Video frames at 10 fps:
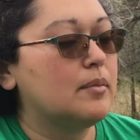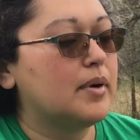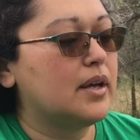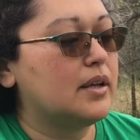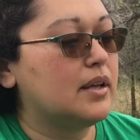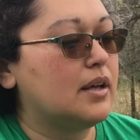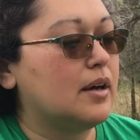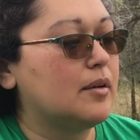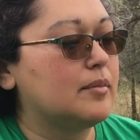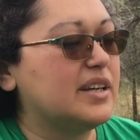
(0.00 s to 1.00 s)
but
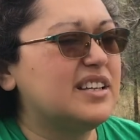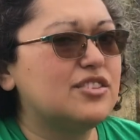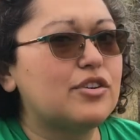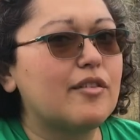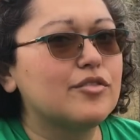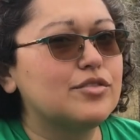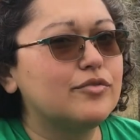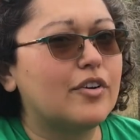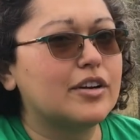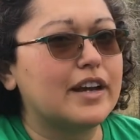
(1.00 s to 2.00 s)
it didn't travel too
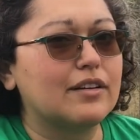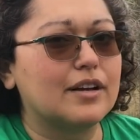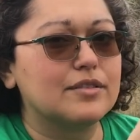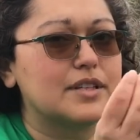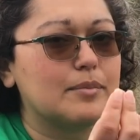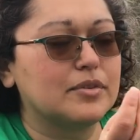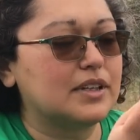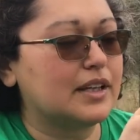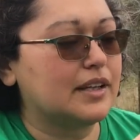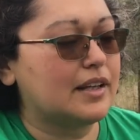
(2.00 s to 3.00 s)
far down. I was able to
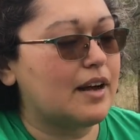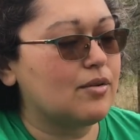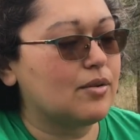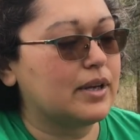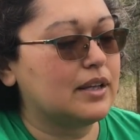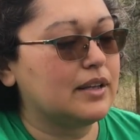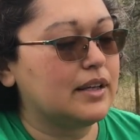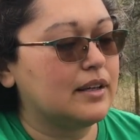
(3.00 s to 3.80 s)
get it out quickly.